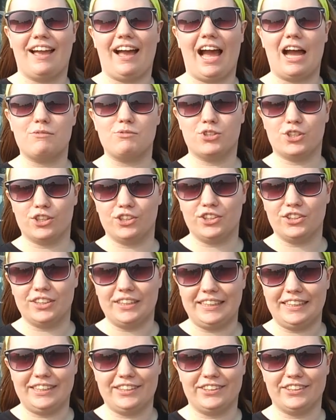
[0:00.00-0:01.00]
I'm sure you're
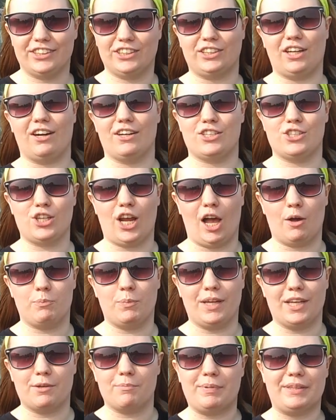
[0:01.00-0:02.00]
eager to start
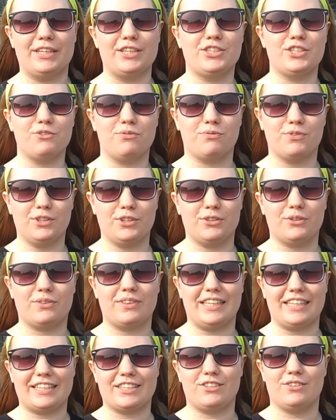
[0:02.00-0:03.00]
shopping, but there's a few
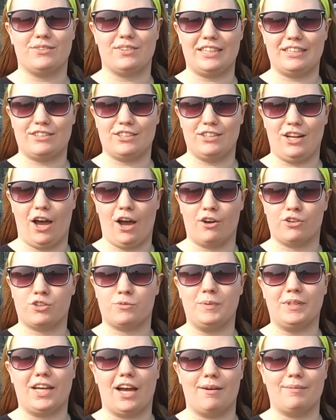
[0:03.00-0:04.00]
things you need to know to
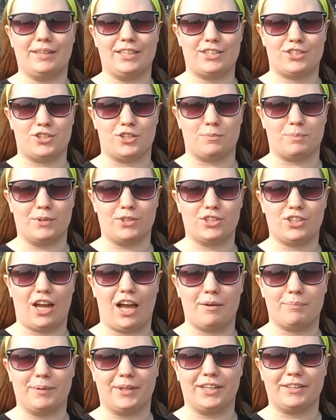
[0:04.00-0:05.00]
becoming a super
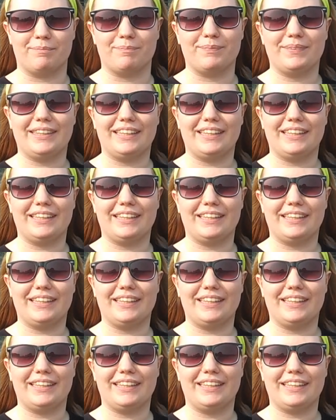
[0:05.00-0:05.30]
shopper.